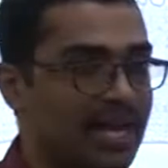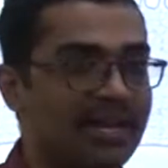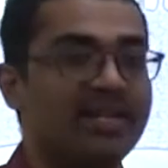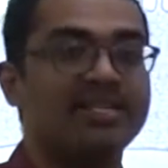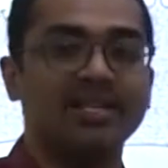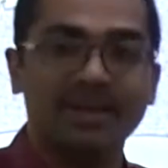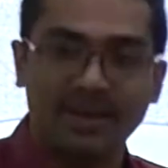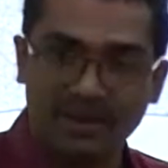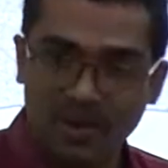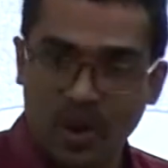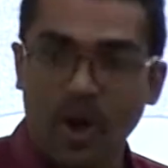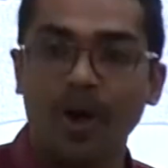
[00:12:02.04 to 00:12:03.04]
and it is a
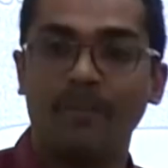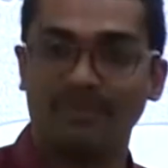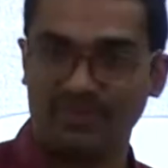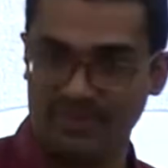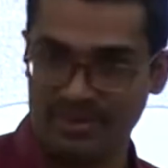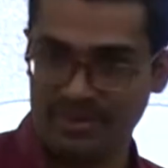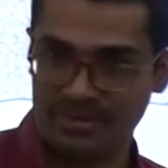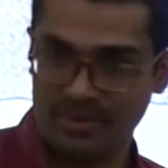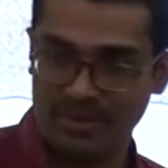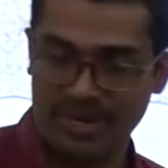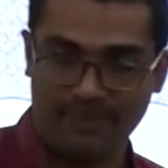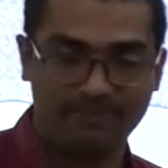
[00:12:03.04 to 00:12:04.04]
norm
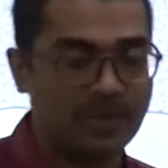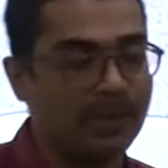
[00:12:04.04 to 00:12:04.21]
today.